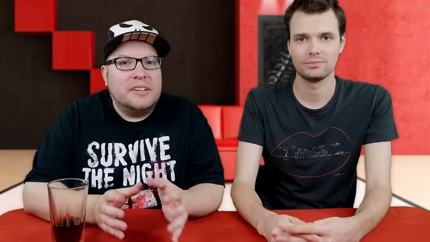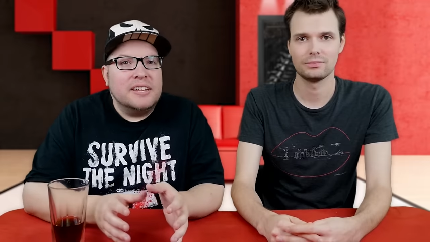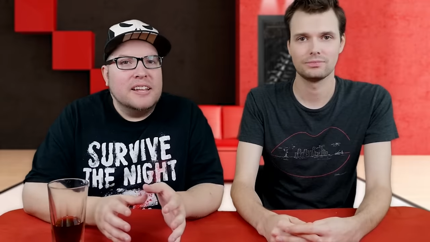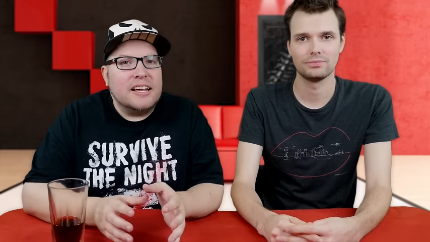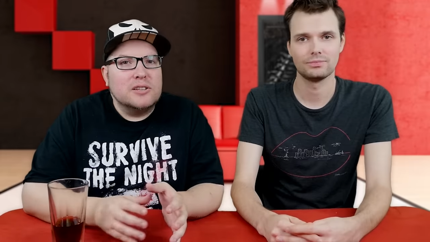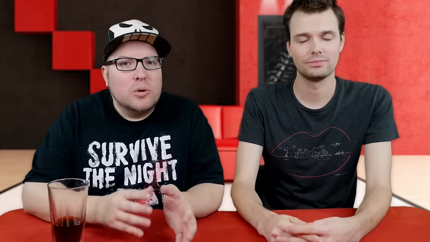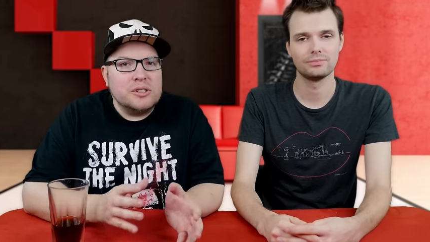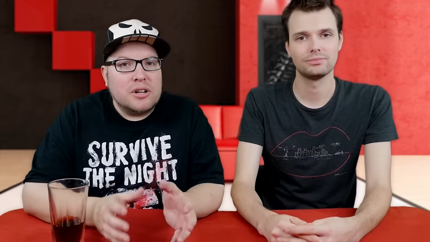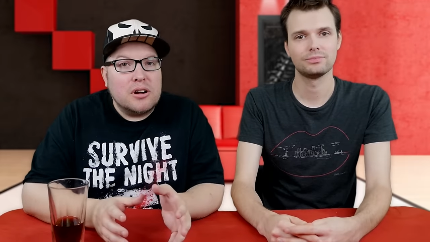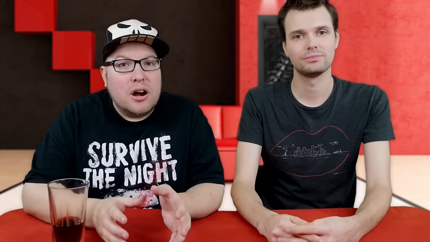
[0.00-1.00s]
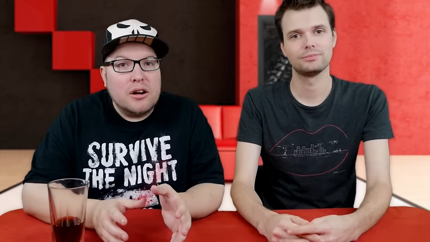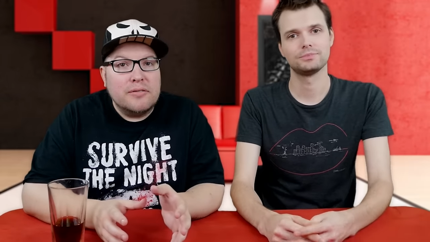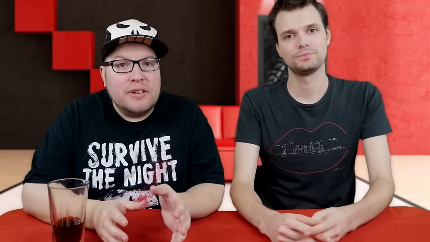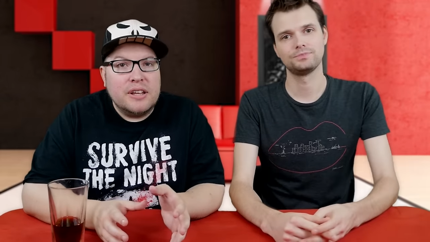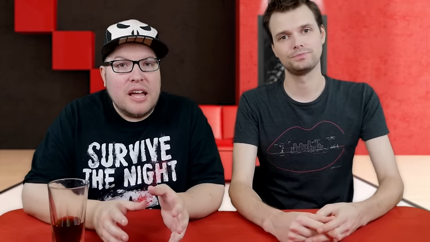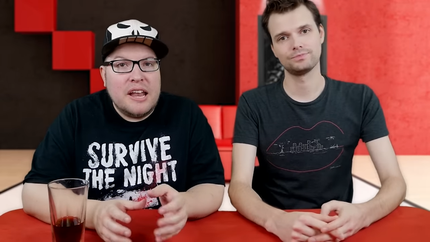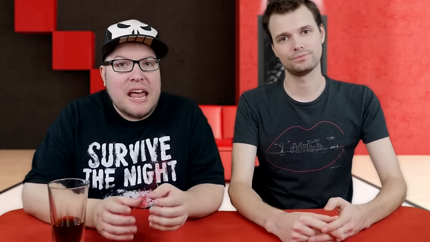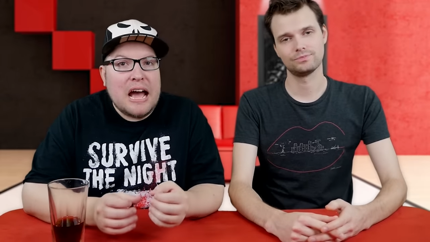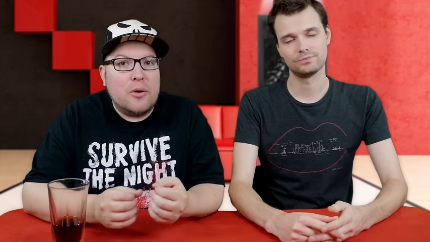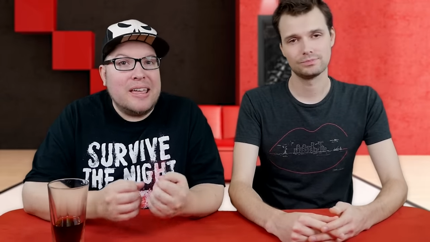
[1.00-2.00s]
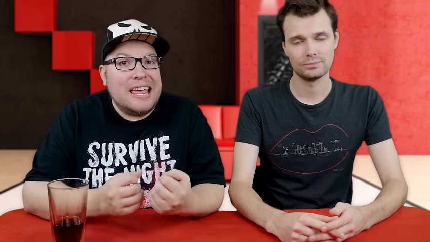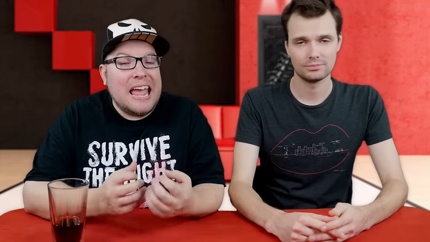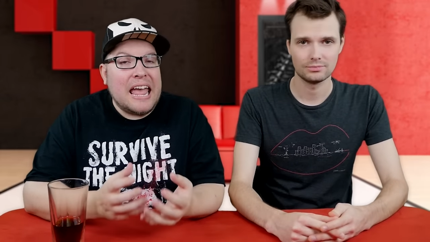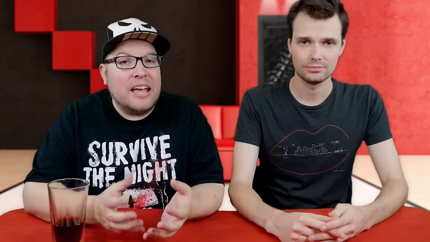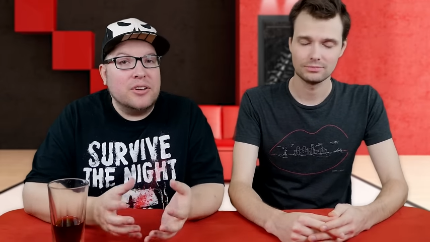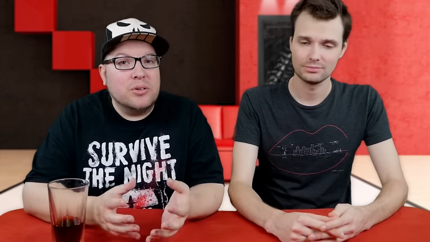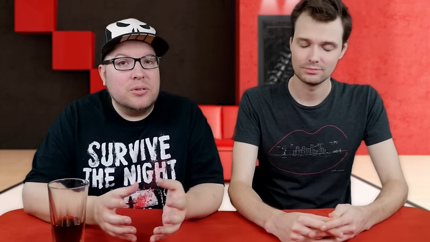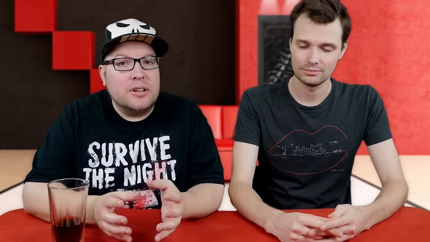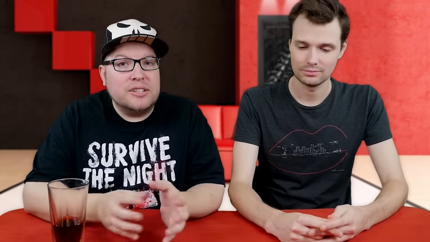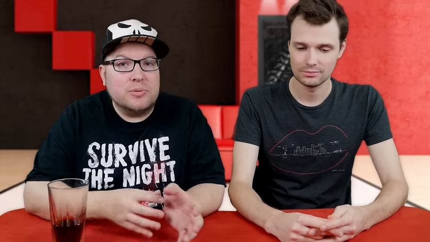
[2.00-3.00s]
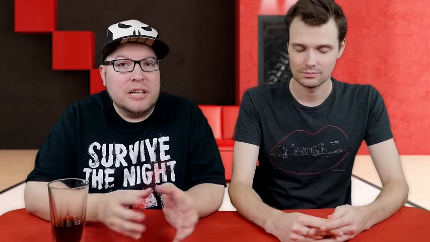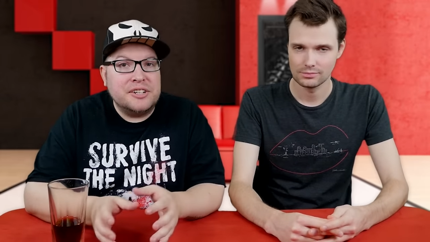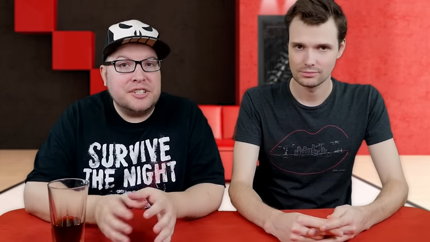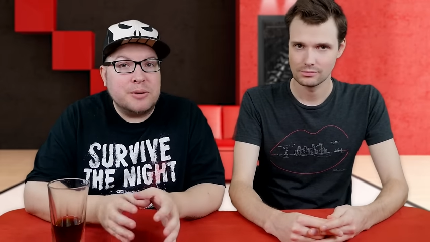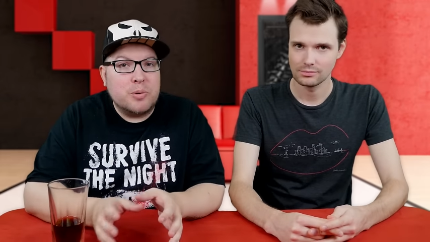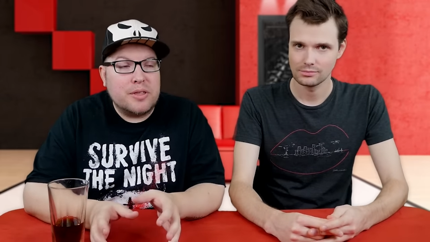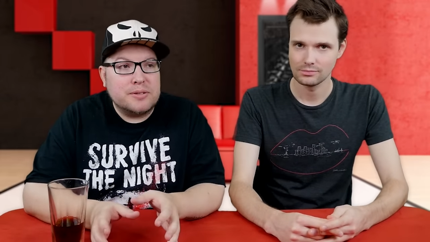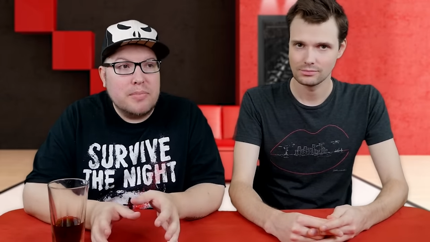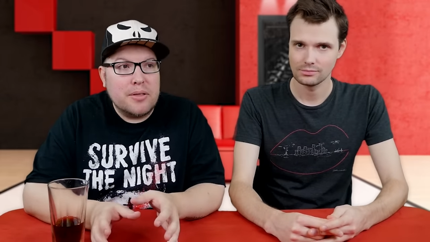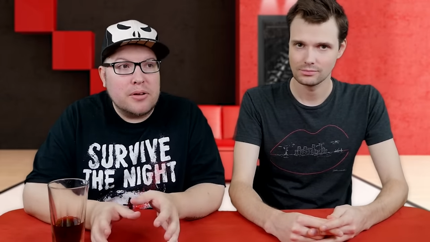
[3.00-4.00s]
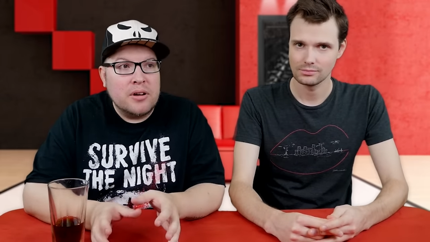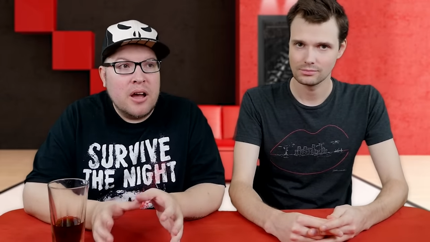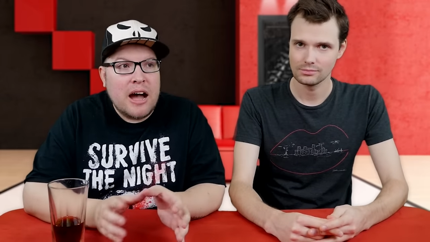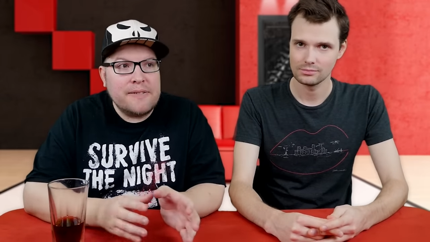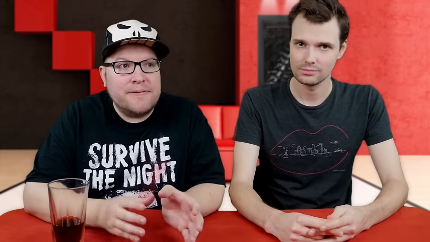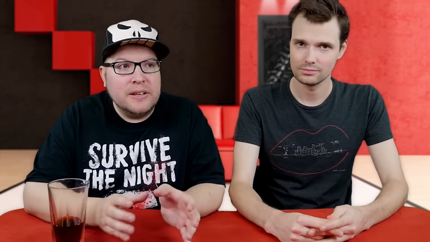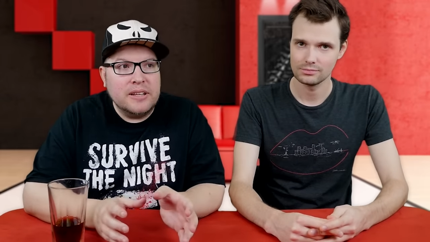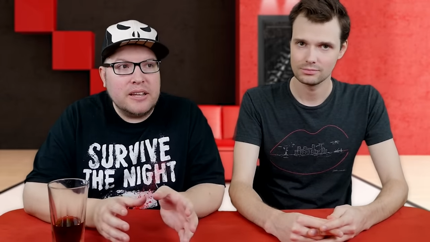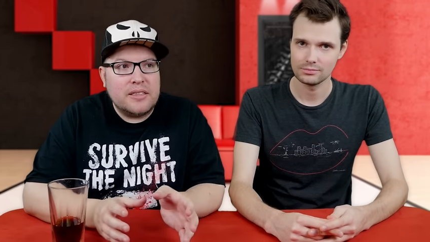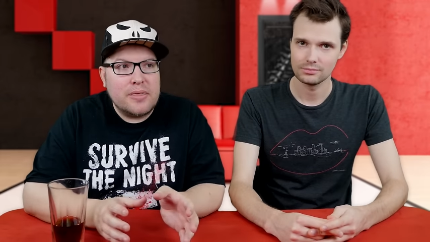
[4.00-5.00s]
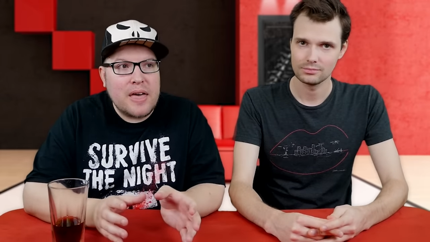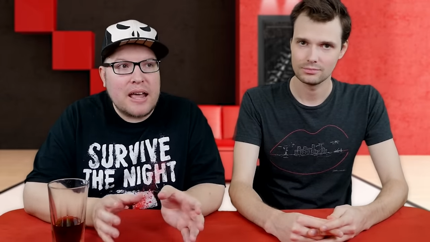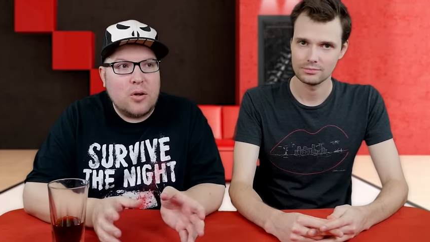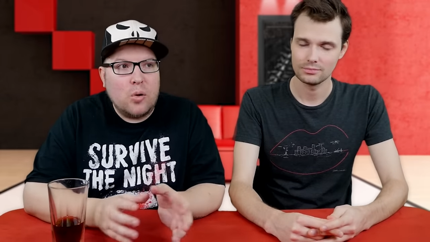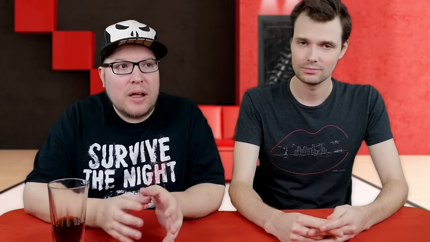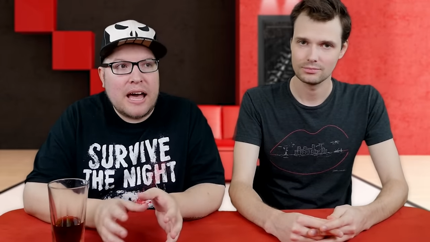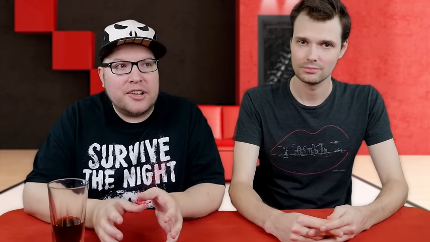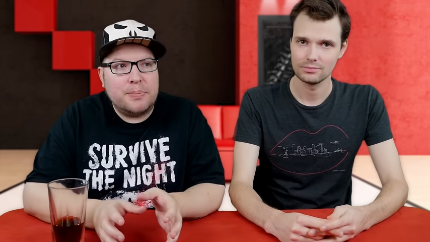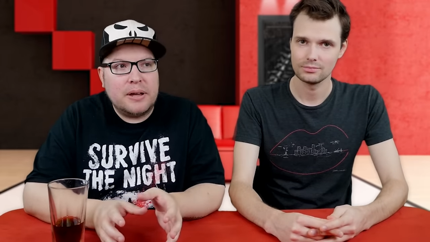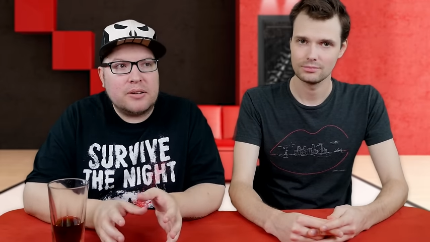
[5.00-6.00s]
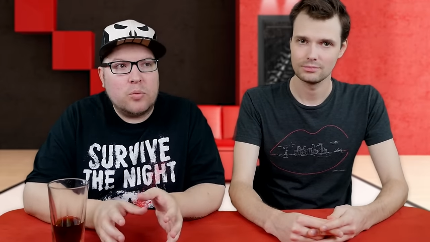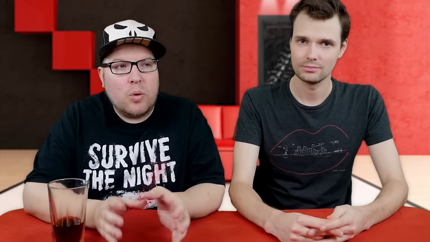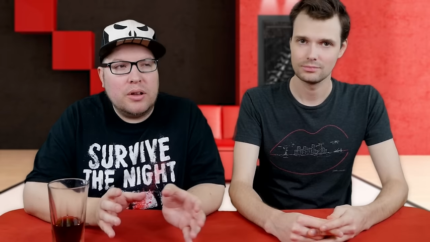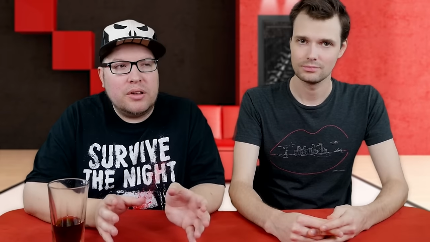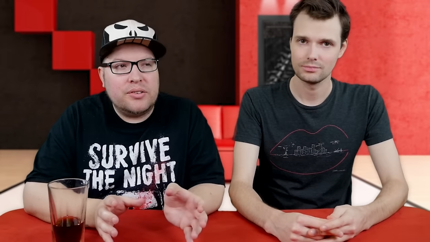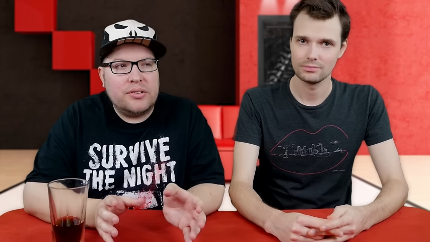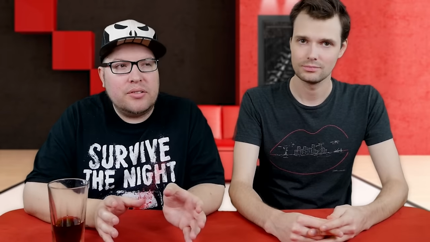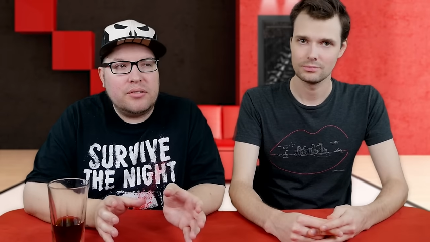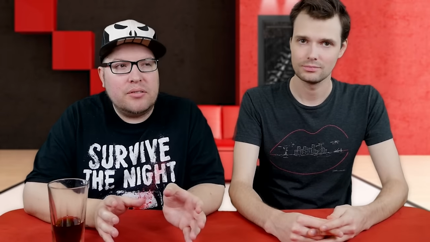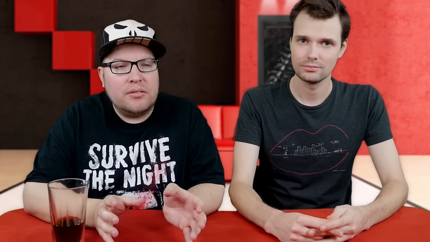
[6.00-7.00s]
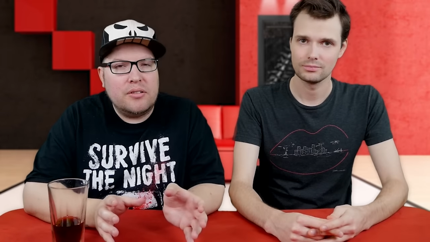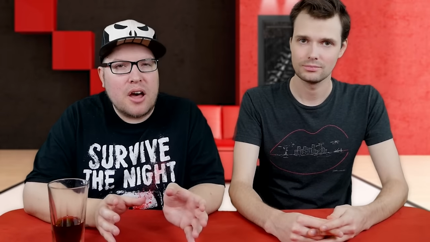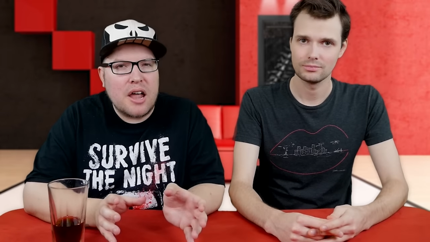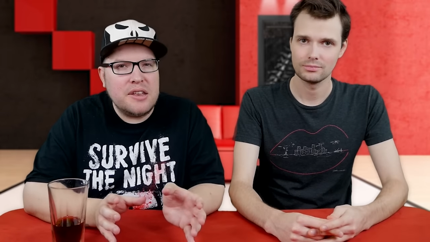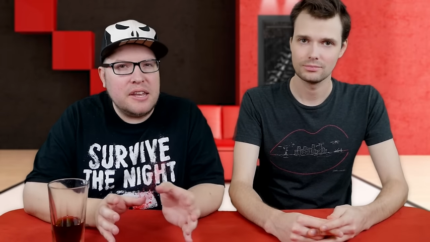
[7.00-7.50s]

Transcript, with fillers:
Speaker 1: I did like Laurence R. Harvey and how he handled his relationship with his mother. I feel like that whole aspect was not